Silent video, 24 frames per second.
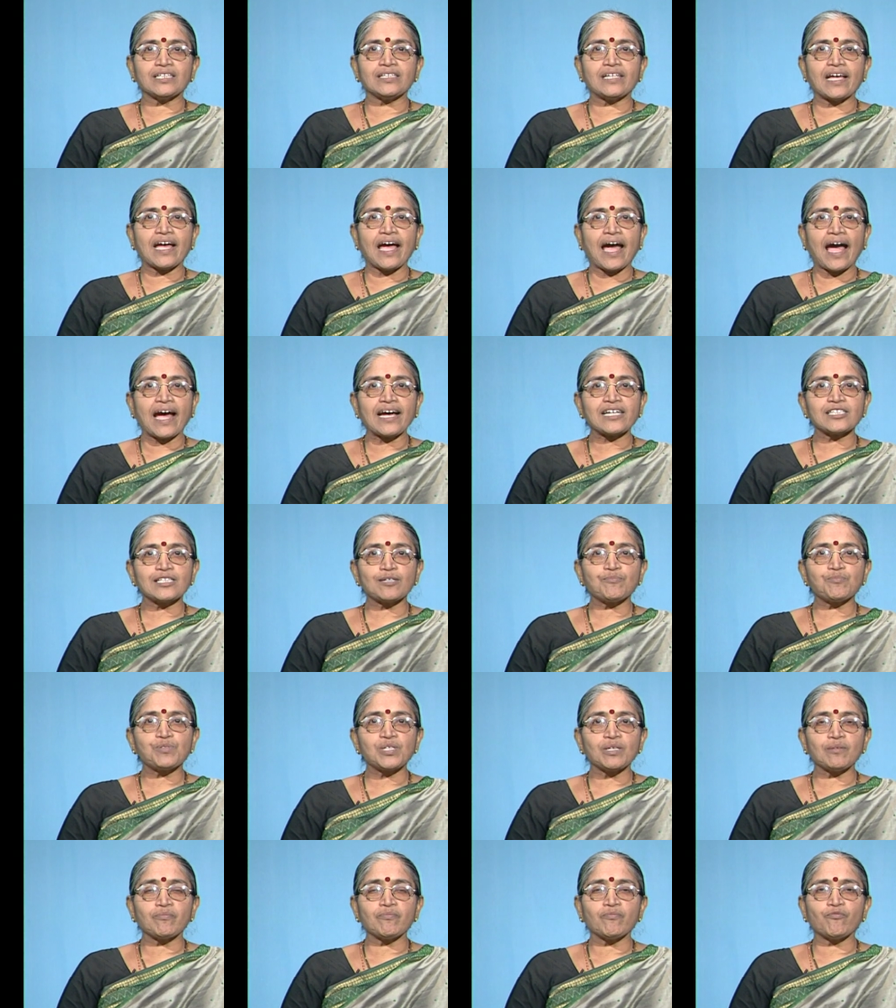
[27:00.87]
they
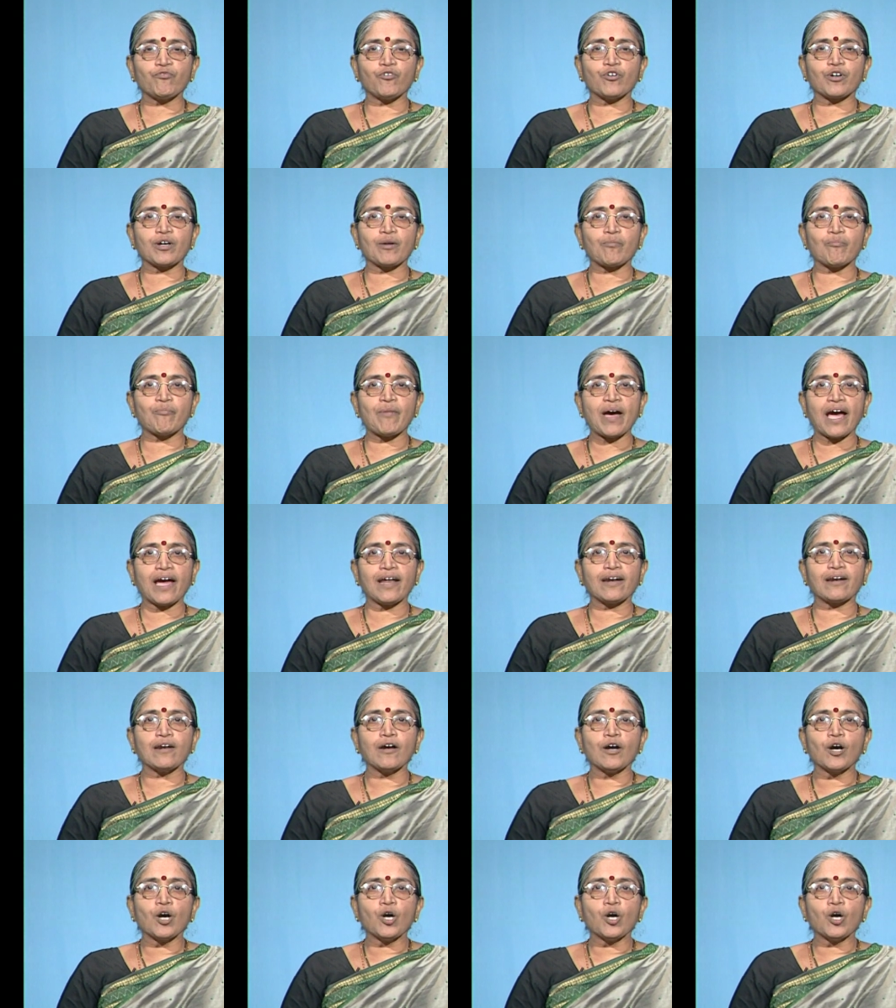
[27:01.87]
accept him for a man